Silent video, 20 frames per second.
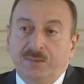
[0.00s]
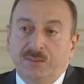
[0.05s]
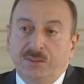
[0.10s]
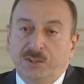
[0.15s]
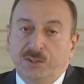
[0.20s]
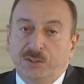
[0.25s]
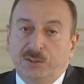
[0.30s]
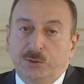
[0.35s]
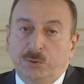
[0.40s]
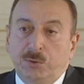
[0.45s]

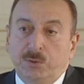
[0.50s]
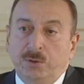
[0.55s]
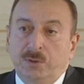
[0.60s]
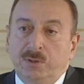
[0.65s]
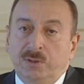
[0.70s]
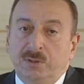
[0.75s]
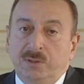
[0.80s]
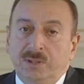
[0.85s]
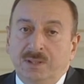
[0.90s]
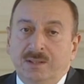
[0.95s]

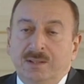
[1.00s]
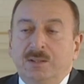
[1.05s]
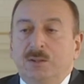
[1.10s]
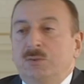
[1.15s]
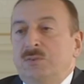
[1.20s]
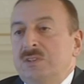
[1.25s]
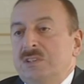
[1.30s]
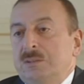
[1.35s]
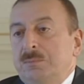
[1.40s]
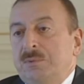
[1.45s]
Territorial
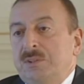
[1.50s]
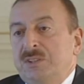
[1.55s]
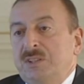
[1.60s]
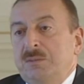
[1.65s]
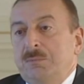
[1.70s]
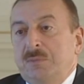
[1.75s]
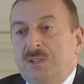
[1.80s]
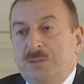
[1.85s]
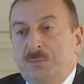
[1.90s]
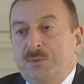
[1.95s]
integrity of
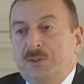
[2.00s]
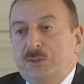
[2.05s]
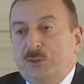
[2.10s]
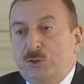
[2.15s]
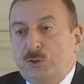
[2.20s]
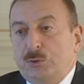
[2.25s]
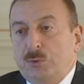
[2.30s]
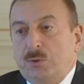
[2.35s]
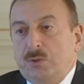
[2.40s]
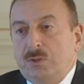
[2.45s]
Azerbaijan must be
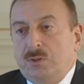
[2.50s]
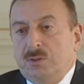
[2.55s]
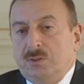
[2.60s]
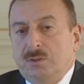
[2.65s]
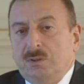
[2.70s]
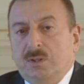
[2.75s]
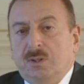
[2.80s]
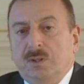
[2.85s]
restored.